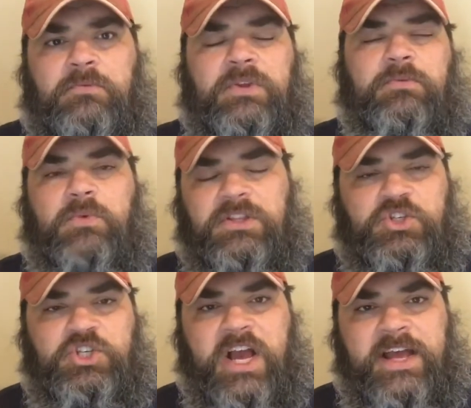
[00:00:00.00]
with the
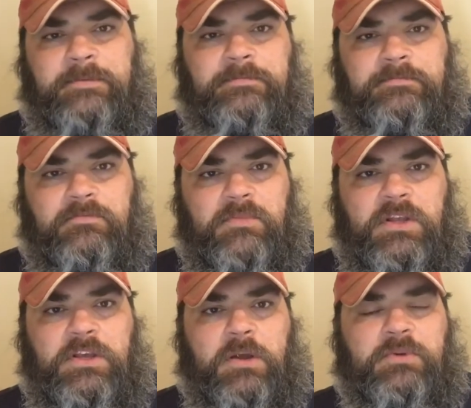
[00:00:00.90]
shot,
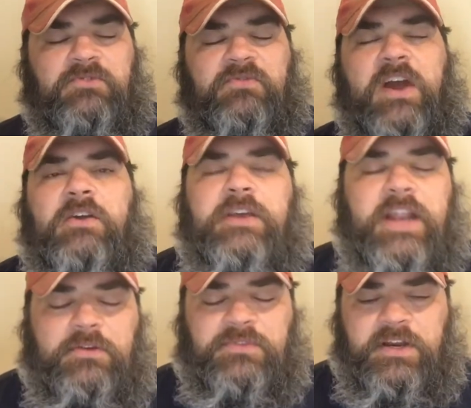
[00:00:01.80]
you know, when you're firing it
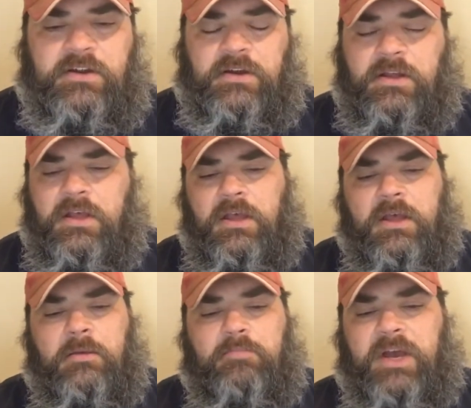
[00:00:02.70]
out there.
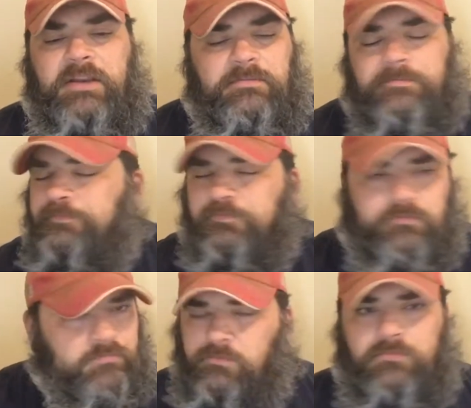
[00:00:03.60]
But
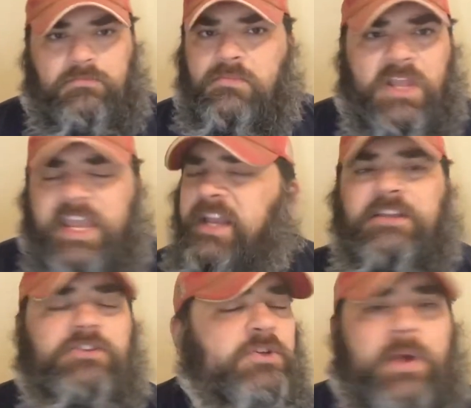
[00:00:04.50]
he
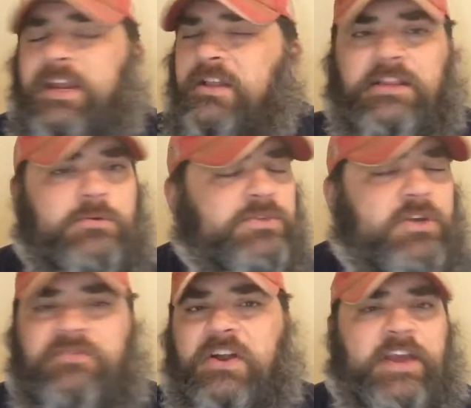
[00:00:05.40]
didn't do any of that. There was no
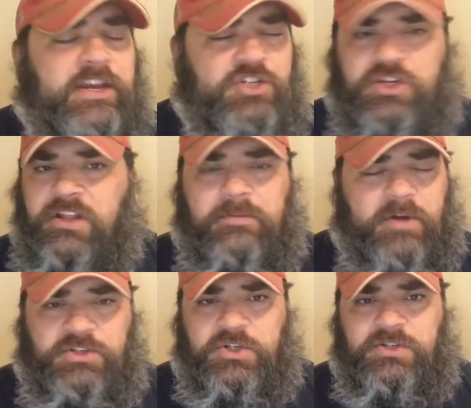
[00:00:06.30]
variation in the
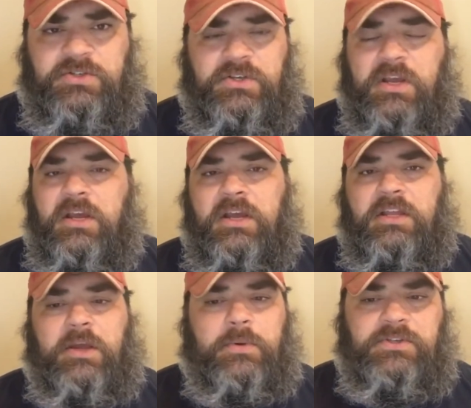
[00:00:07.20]
punches.
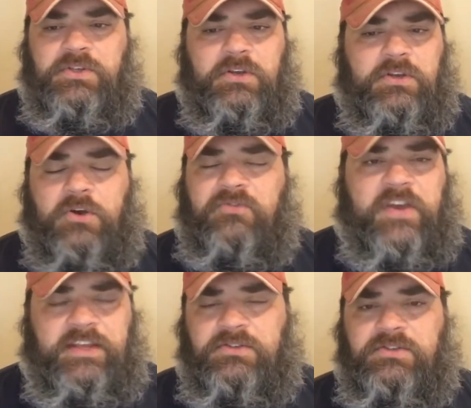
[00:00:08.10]
There was no
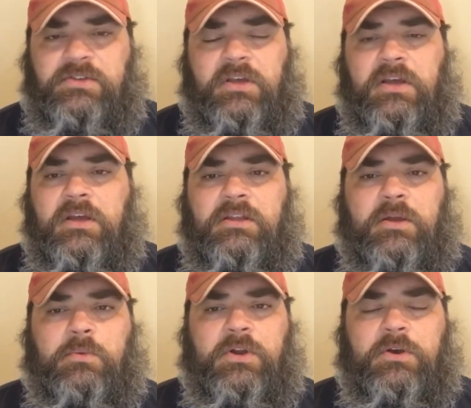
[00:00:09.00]
feints. There
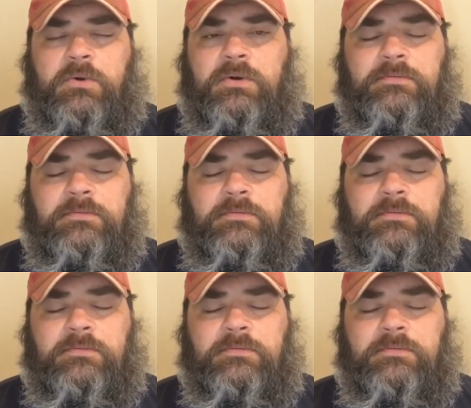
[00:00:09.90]
were no